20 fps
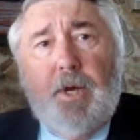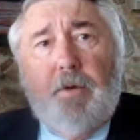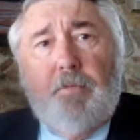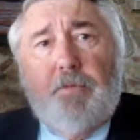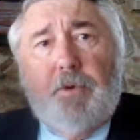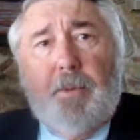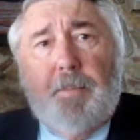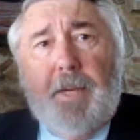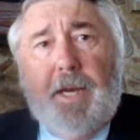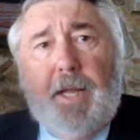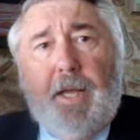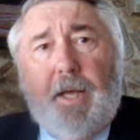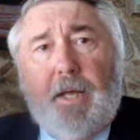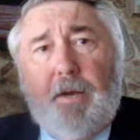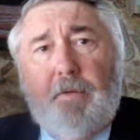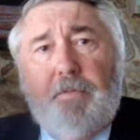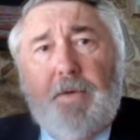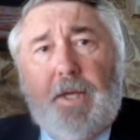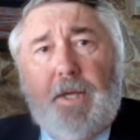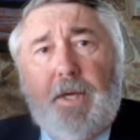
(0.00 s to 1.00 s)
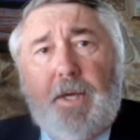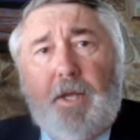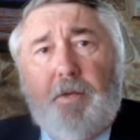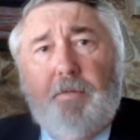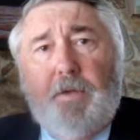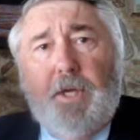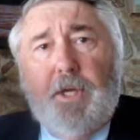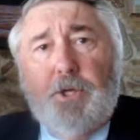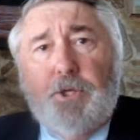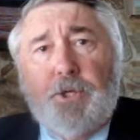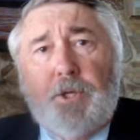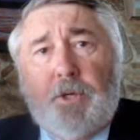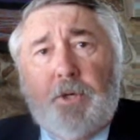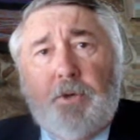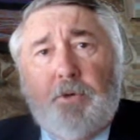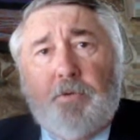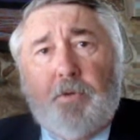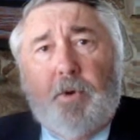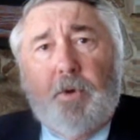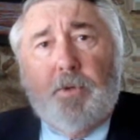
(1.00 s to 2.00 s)
from an out-of-date aviation
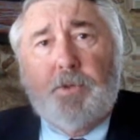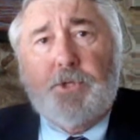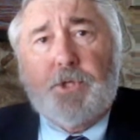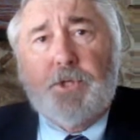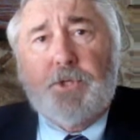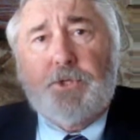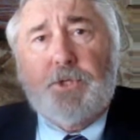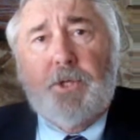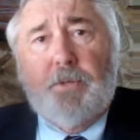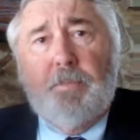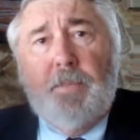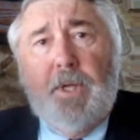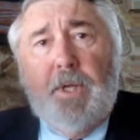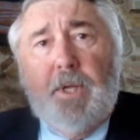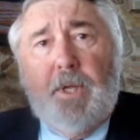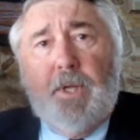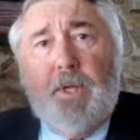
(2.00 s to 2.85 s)
control system